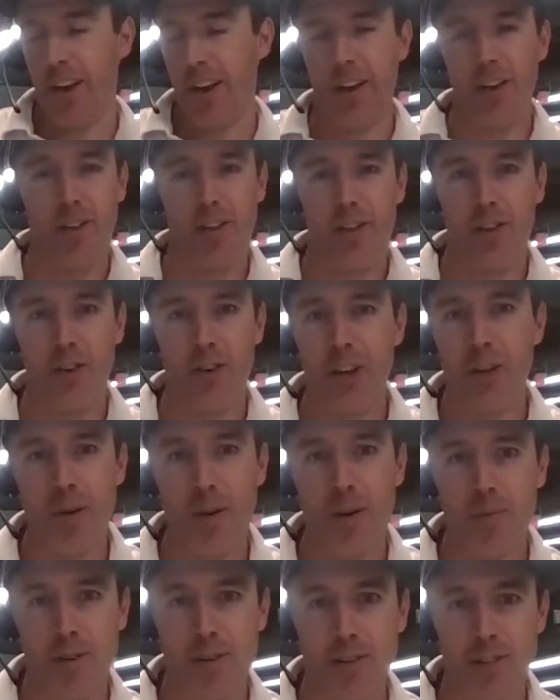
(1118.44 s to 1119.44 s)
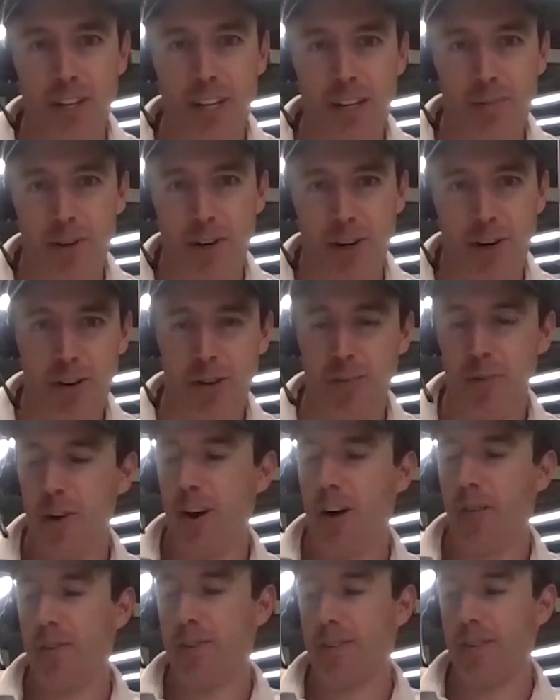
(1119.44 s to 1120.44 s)
than a 30-member team in a
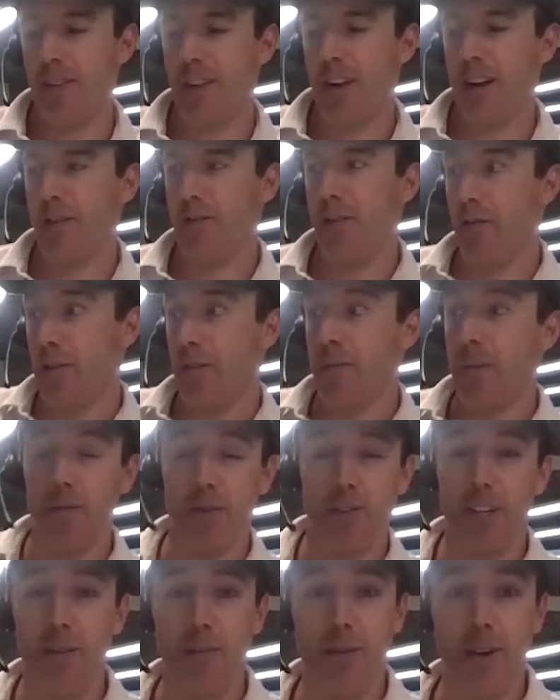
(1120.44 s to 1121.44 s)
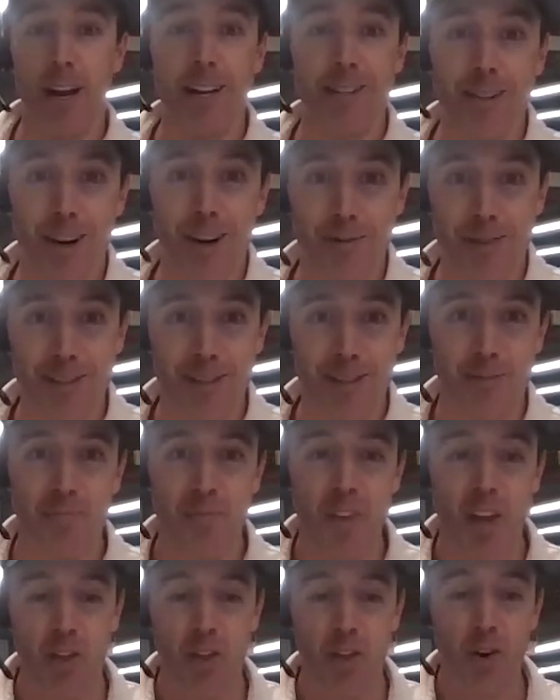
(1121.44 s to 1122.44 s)
crummy office, and then a 50-member team in a nice office.
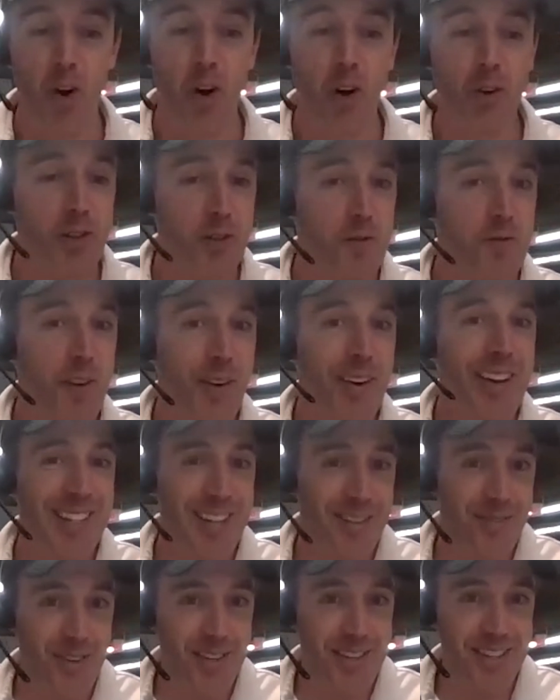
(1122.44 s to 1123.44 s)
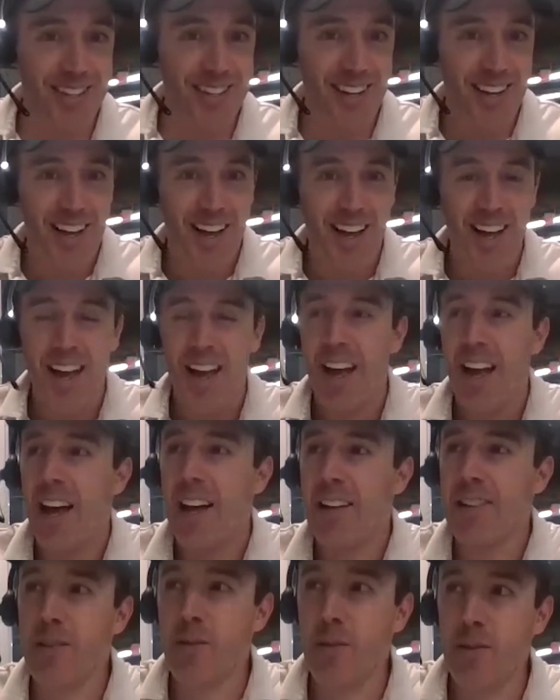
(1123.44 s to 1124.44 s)
They're all just very different.
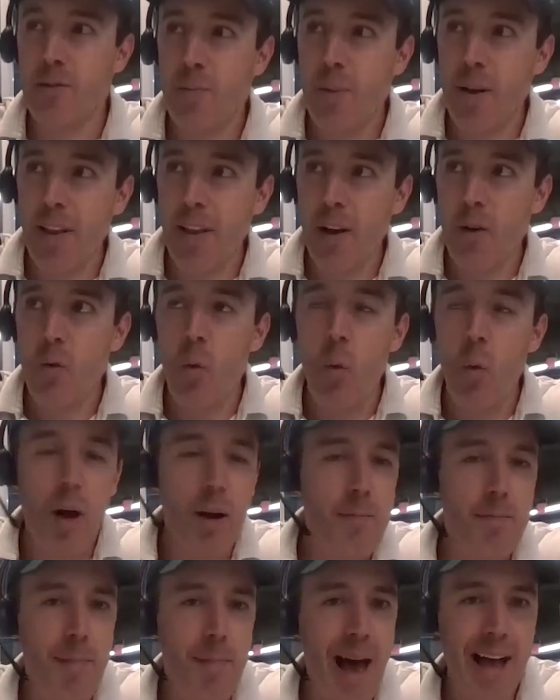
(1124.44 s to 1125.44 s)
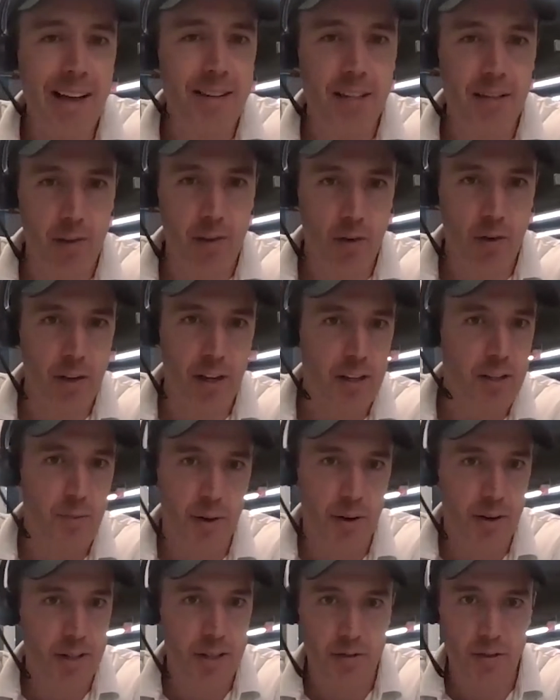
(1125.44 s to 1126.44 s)
And so it's been like one massive learning
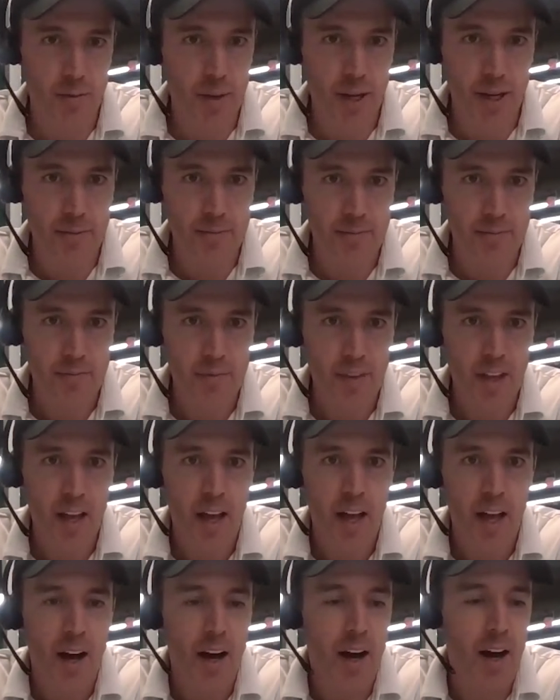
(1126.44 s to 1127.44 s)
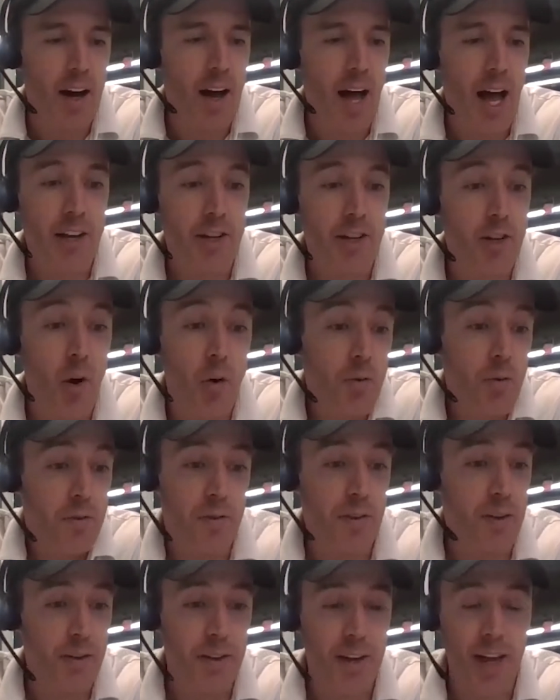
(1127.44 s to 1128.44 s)
experience for me. I
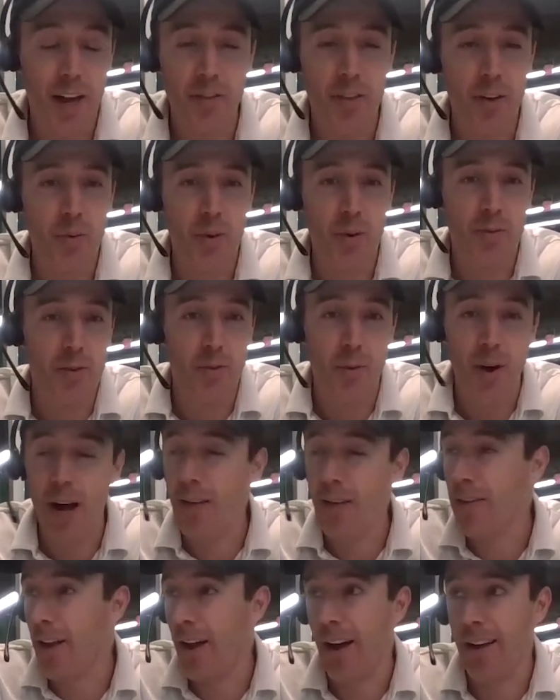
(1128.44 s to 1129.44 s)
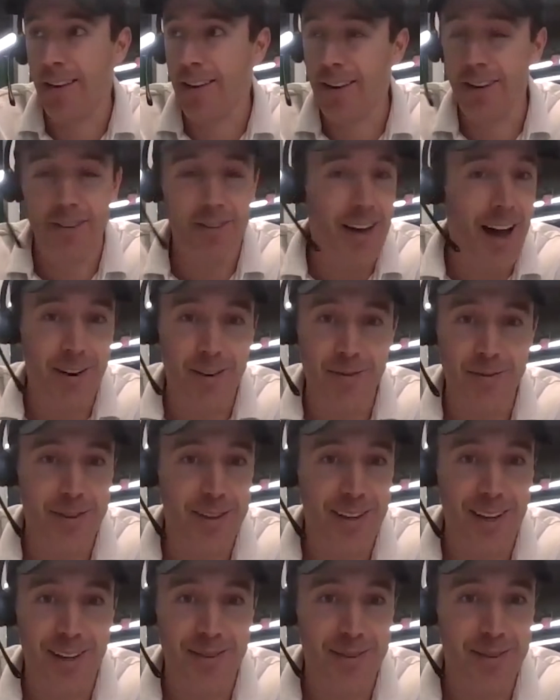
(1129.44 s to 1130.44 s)
don't feel yet that we've arrived at, I
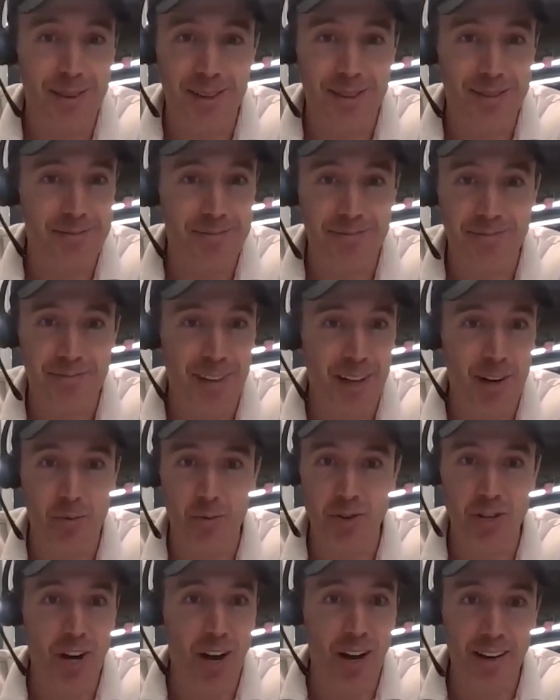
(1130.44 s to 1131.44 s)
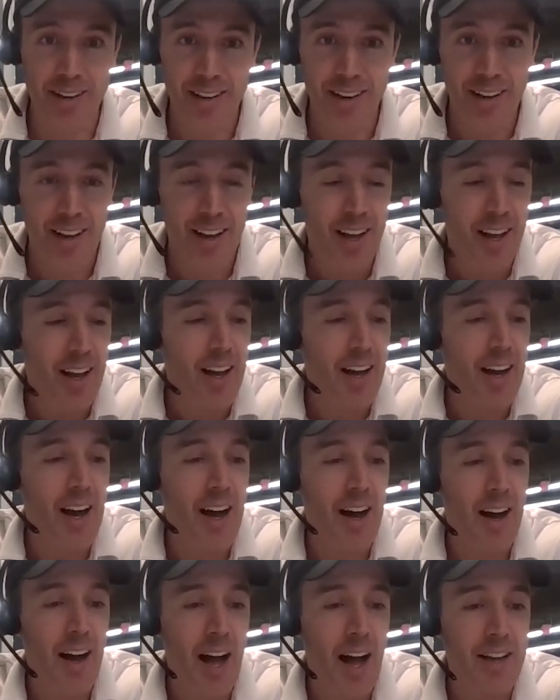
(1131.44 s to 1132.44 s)
don't feel like we're done.
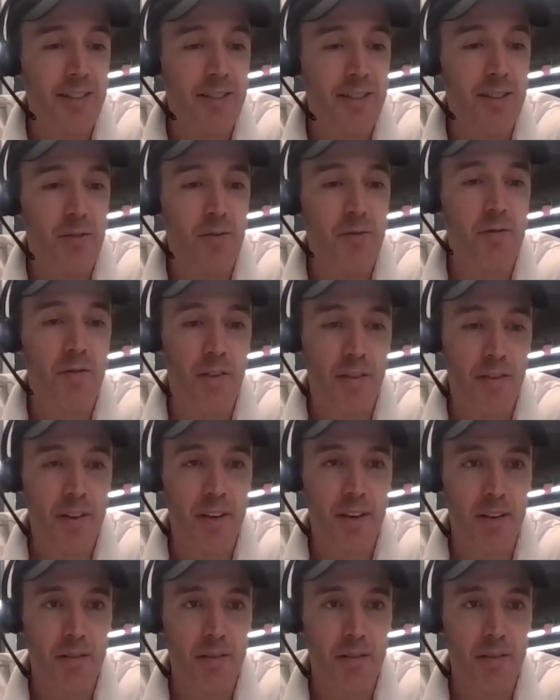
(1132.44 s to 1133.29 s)
I still